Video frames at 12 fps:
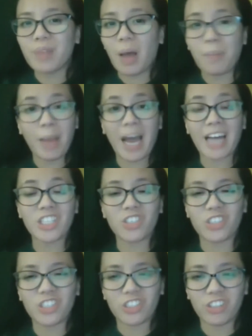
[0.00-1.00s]
a
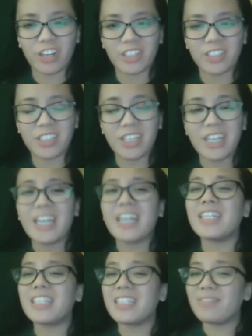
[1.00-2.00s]
pastor's child,
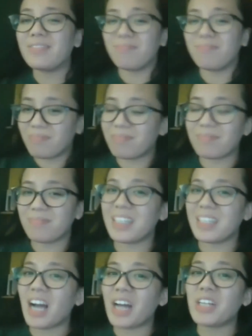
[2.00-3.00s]
it
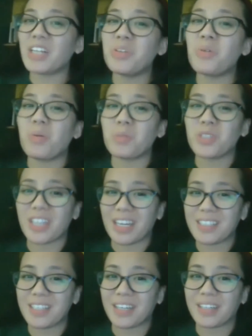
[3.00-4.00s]
got you almost
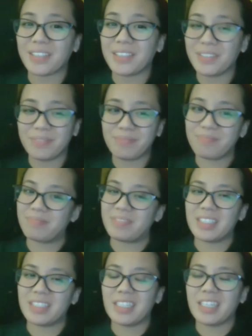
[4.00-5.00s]
exiled.
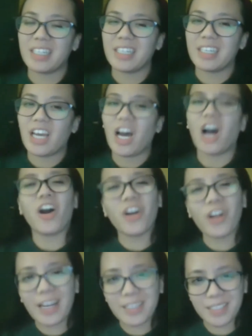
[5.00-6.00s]
Our
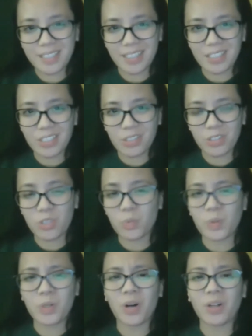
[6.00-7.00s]
ancestors
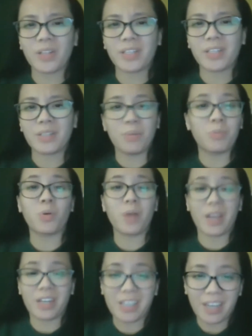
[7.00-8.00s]
would call it
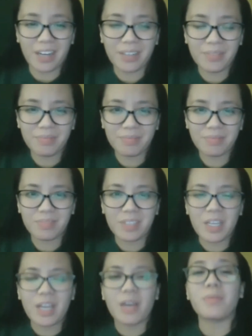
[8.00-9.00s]
brujeria.
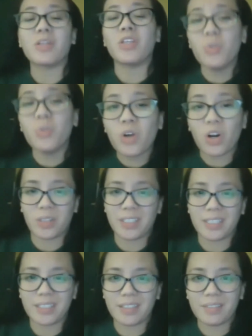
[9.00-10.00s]
You called
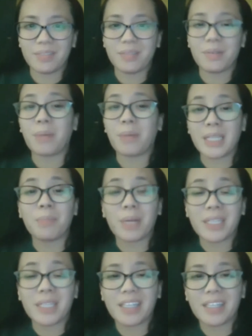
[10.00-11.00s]
it
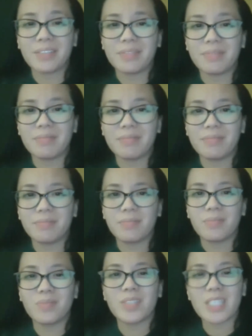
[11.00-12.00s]
pati-pati,
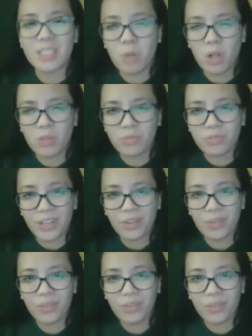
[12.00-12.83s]
small faith.